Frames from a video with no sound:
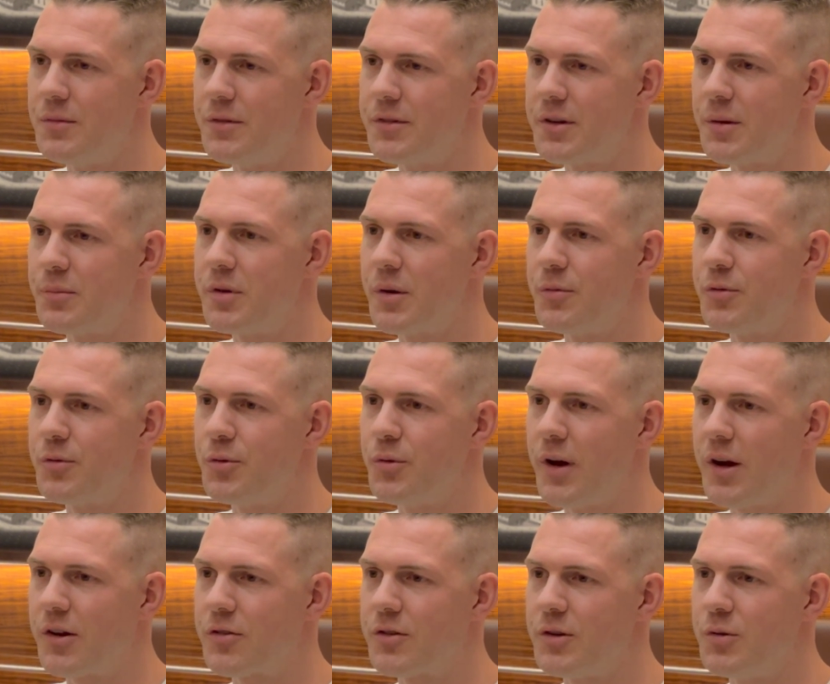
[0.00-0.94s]
Sometimes you
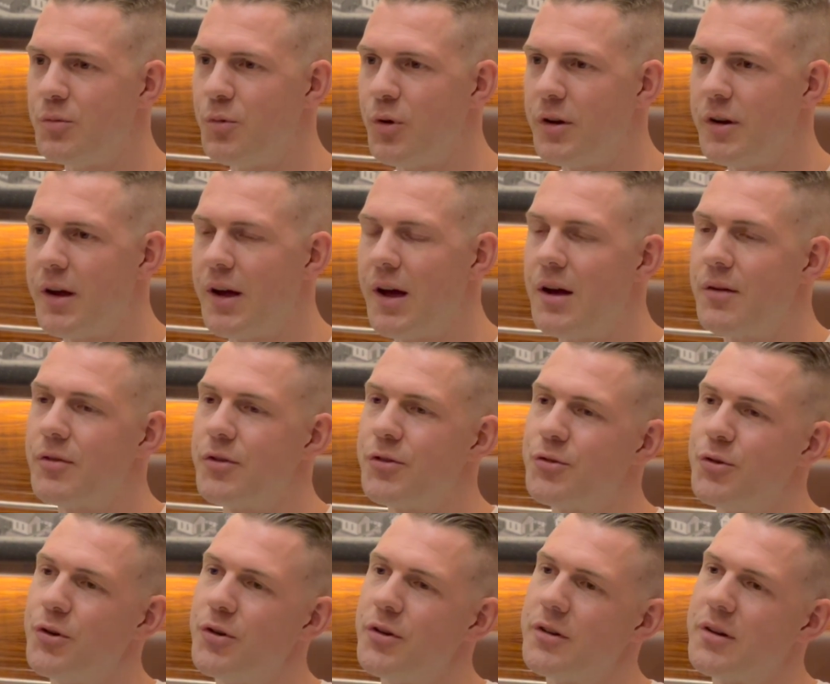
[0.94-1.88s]
actually want to have a
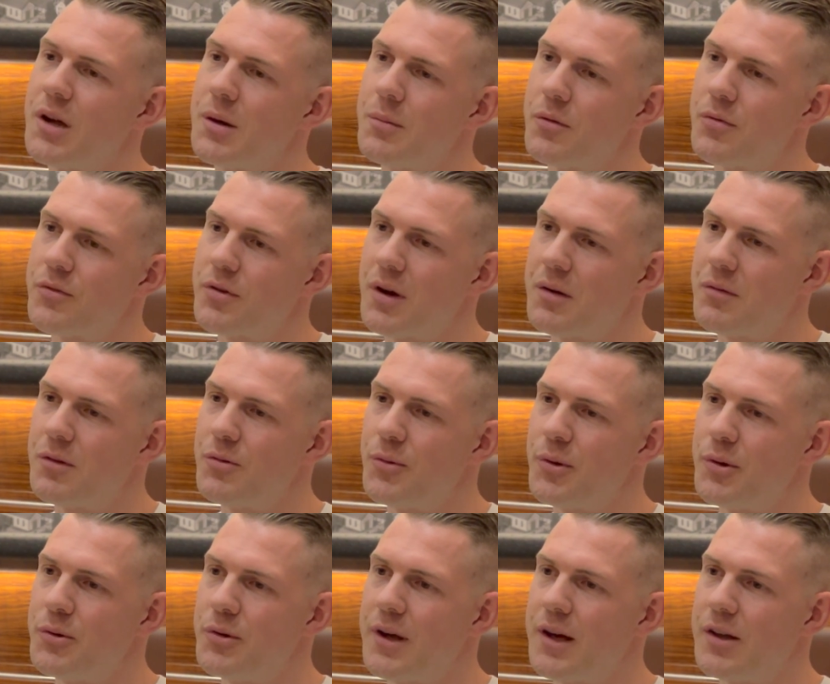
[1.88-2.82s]
certain type of travel
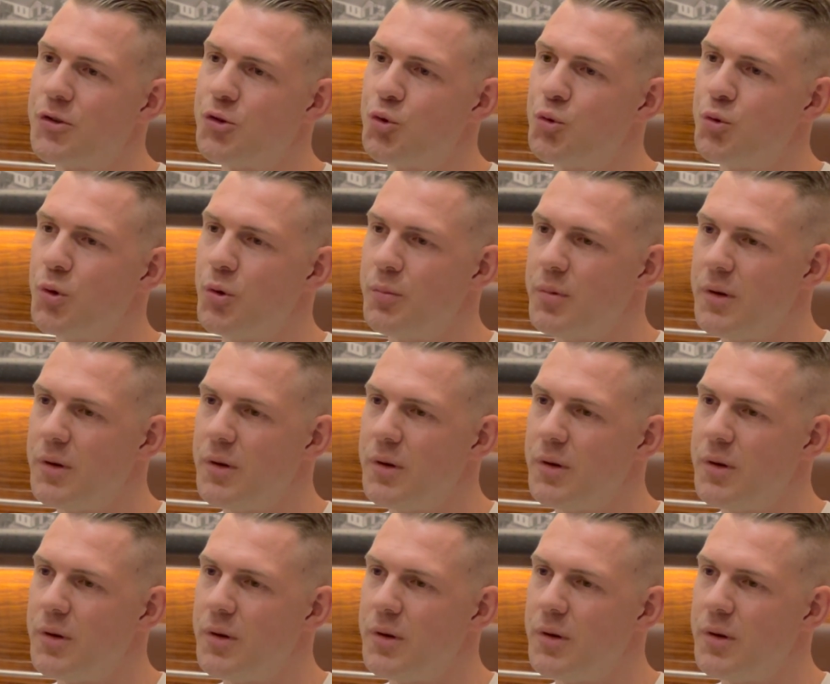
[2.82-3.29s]
where you get to know